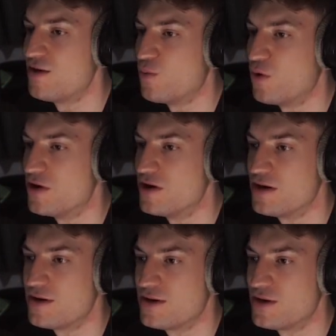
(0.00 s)
1,
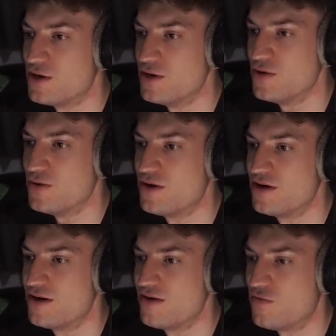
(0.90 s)
2,
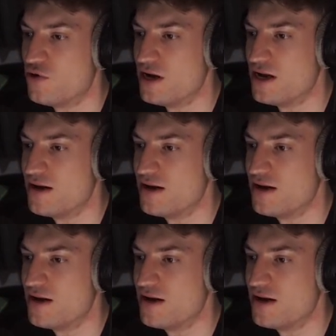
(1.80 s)
3,